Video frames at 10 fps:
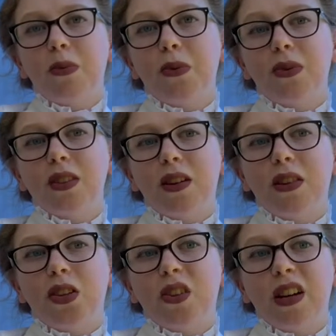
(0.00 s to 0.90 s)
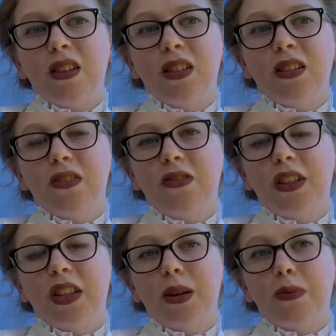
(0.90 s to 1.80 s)
pools on the trails
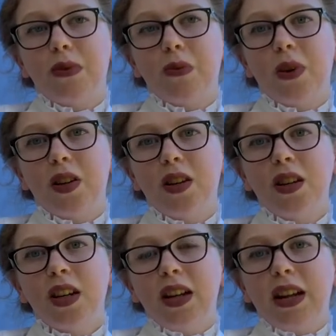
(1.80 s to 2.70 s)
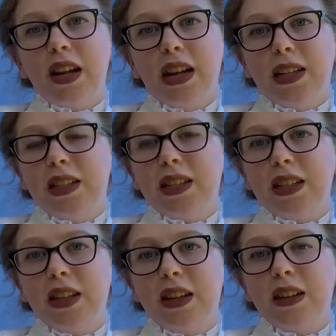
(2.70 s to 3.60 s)
fill up with water and
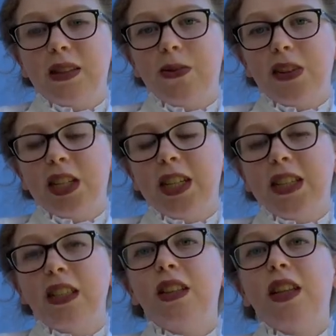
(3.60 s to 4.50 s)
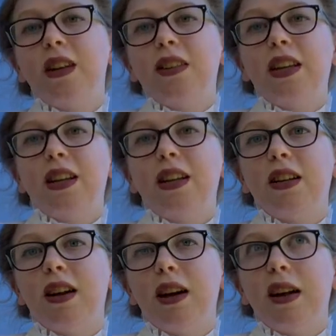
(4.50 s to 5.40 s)
they get some vegetation in there, they get
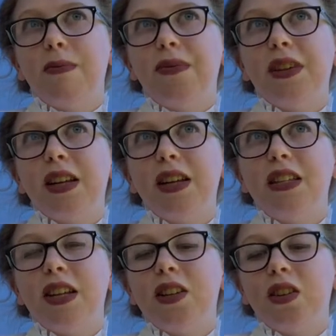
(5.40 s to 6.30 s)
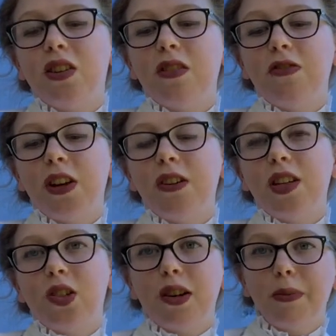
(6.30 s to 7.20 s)
endangered fairy
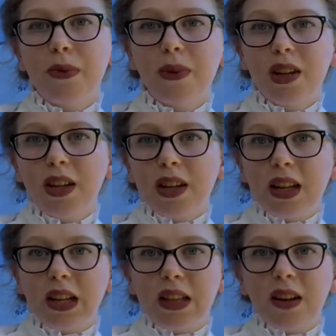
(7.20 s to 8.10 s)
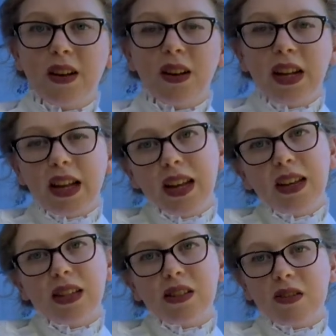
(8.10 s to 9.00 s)
shrimp in there, and it
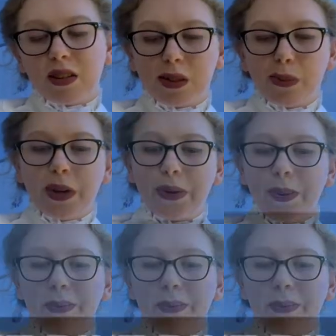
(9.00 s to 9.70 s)
just looks pretty cool.